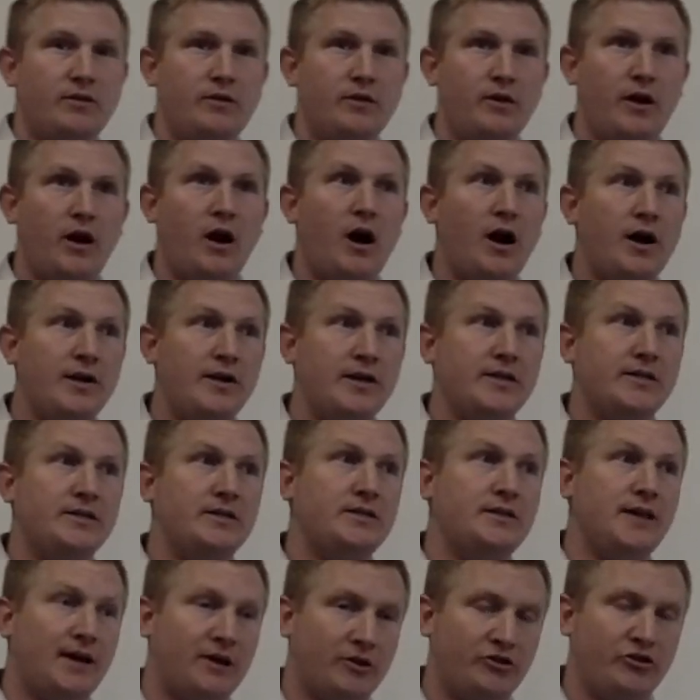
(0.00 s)
the conic
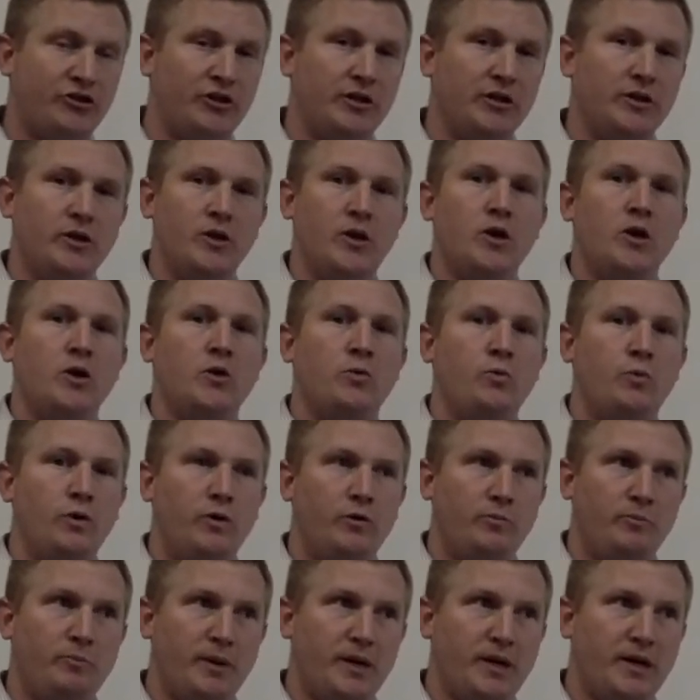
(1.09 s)
section
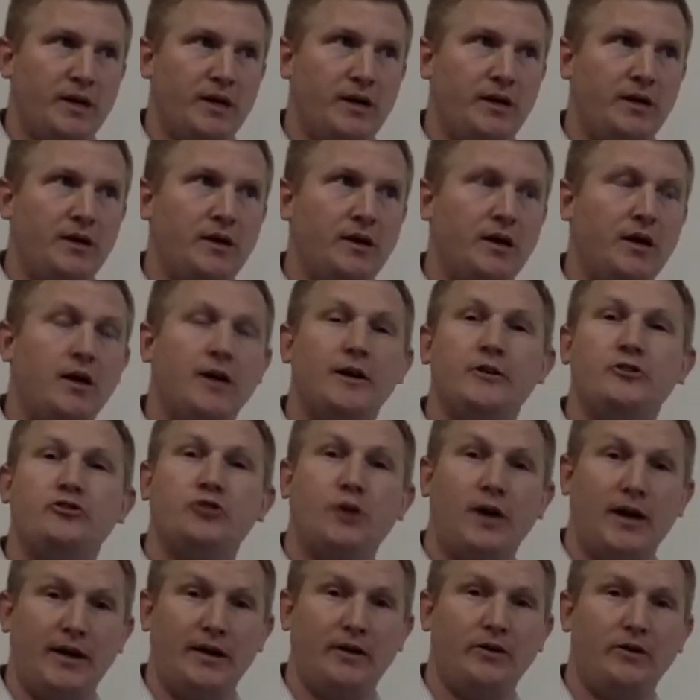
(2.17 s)
will be a
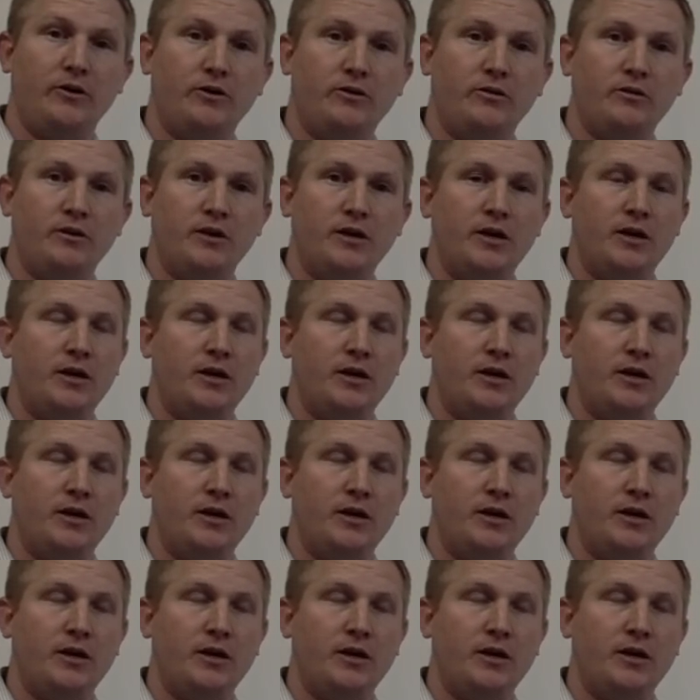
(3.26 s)
triangle.